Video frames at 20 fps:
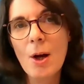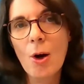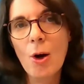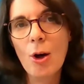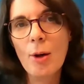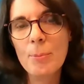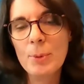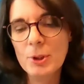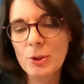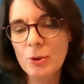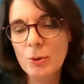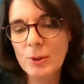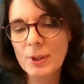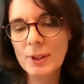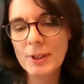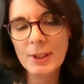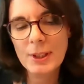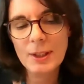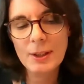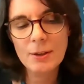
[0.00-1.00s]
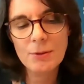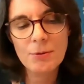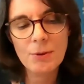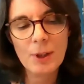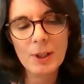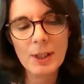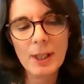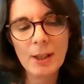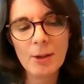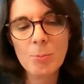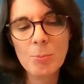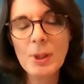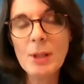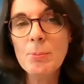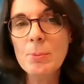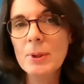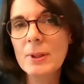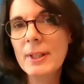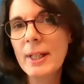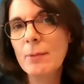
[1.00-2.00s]
opportunities for young
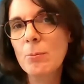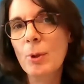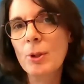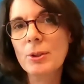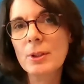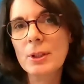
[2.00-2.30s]
people that was